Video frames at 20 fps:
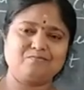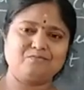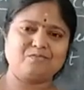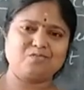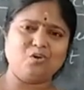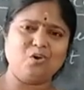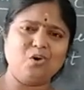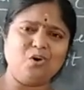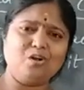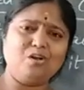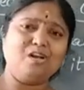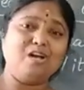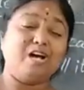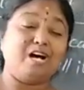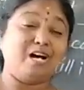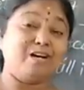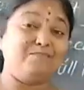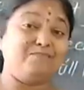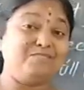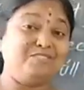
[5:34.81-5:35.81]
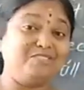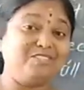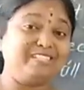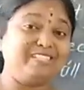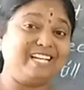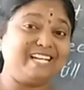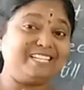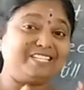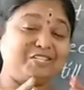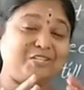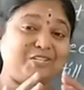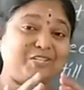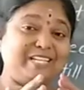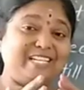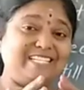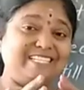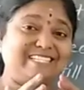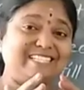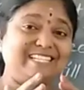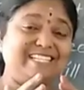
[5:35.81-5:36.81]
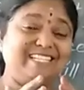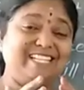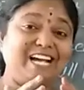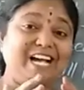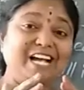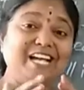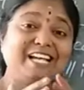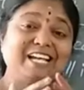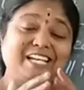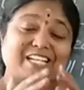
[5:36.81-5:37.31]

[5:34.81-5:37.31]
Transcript: So observe that you can see the